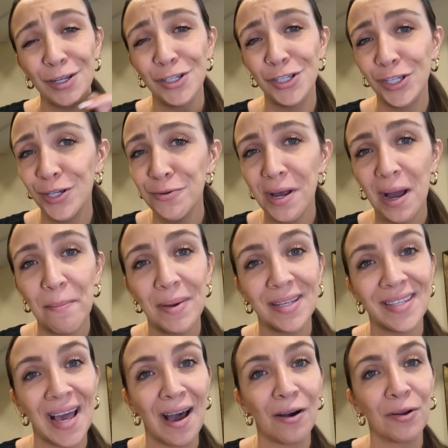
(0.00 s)
Do not miss
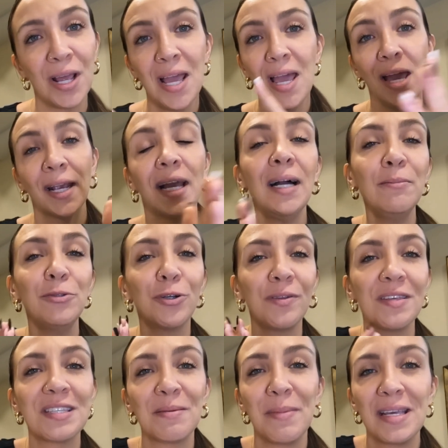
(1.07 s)
out. Come join
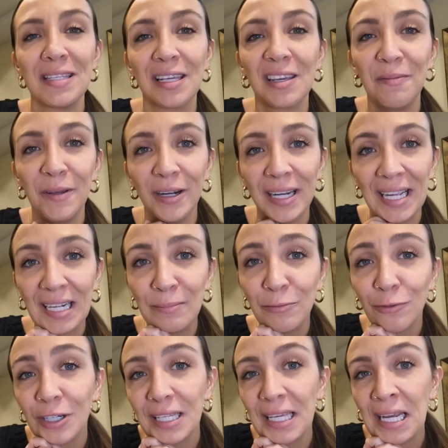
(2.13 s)
this amazing community. I'm
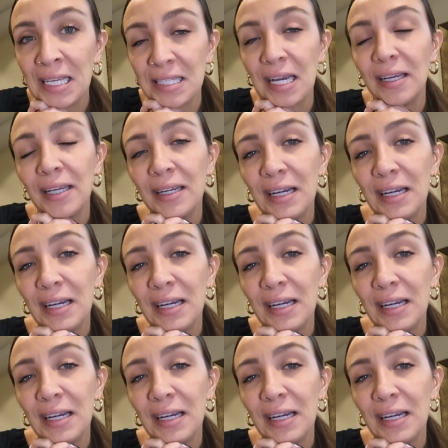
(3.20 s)
really excited.